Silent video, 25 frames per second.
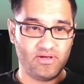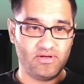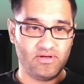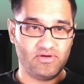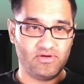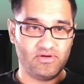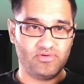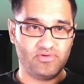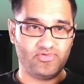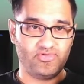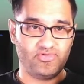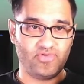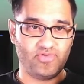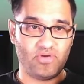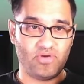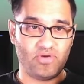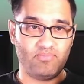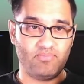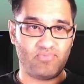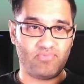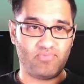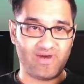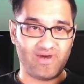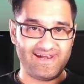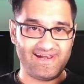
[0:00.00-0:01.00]
So I'm
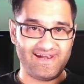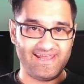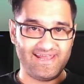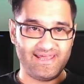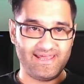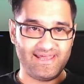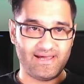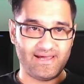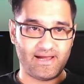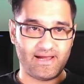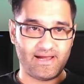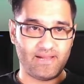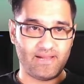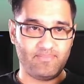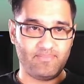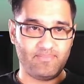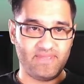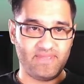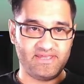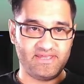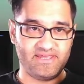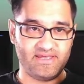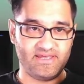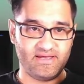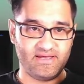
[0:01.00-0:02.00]
branding and I'm
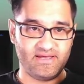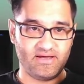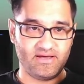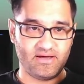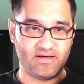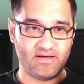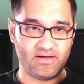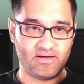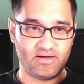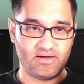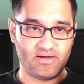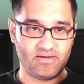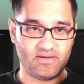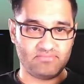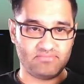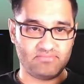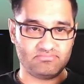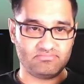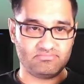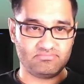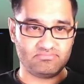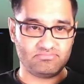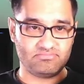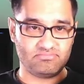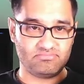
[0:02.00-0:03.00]
making
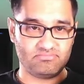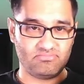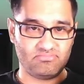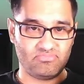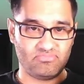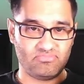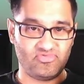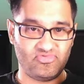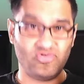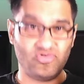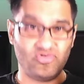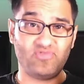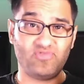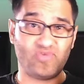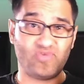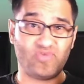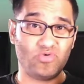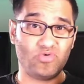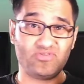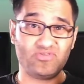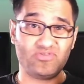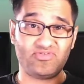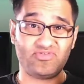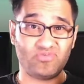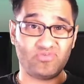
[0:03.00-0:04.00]
soft talks.
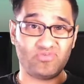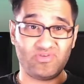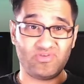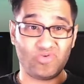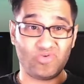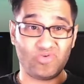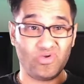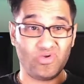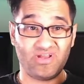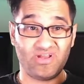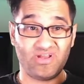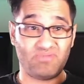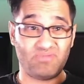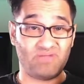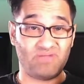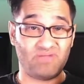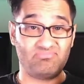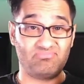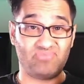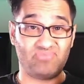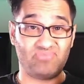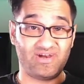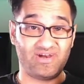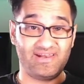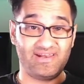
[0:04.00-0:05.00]
So we're talking about
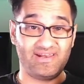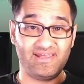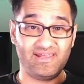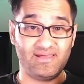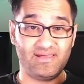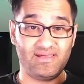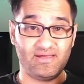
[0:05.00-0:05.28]
branding.